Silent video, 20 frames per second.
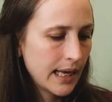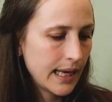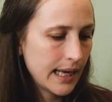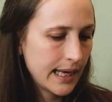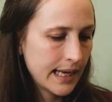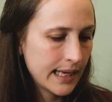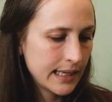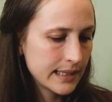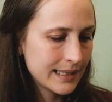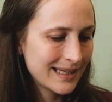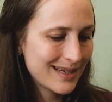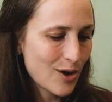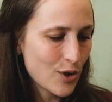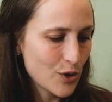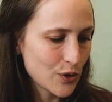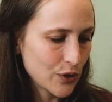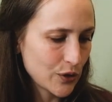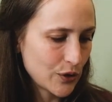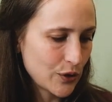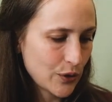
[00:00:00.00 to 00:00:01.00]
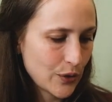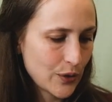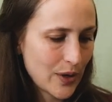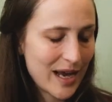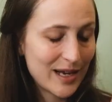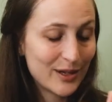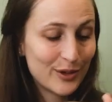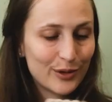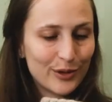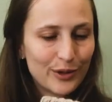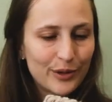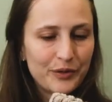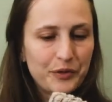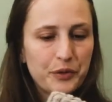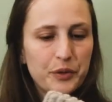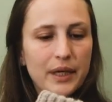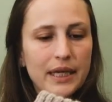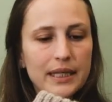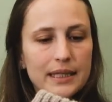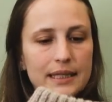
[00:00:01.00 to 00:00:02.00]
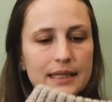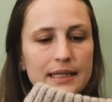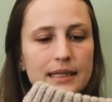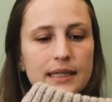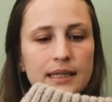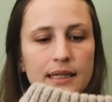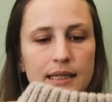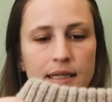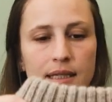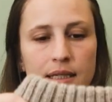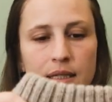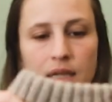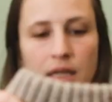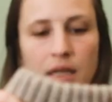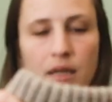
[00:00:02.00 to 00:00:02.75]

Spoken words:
And also, I don't know if you can see,